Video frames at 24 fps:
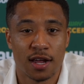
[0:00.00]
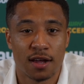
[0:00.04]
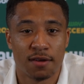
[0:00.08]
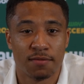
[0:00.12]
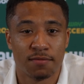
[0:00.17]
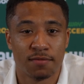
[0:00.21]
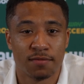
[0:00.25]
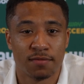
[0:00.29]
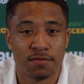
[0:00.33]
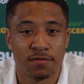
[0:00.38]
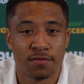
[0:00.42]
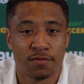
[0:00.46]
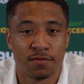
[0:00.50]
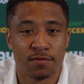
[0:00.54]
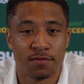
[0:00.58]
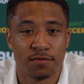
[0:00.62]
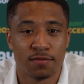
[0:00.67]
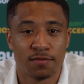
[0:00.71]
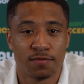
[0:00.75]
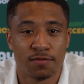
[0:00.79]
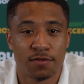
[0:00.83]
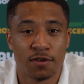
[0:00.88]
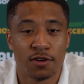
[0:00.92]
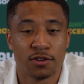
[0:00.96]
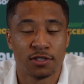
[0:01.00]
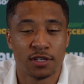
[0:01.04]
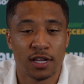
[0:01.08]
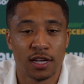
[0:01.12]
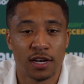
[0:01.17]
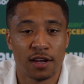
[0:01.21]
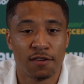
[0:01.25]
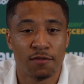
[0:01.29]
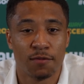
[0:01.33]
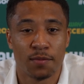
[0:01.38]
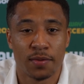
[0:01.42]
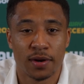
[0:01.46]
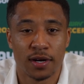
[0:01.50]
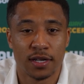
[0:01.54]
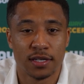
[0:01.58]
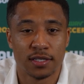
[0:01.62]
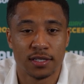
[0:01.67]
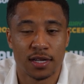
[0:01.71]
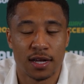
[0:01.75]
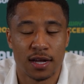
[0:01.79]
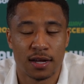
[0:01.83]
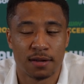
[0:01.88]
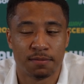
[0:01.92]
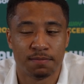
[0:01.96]
um, first team level, but he's
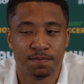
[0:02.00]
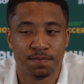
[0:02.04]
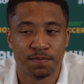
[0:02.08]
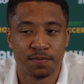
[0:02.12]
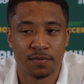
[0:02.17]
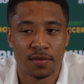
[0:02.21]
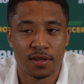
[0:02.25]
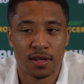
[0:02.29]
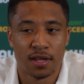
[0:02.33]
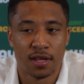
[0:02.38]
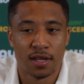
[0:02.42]
um,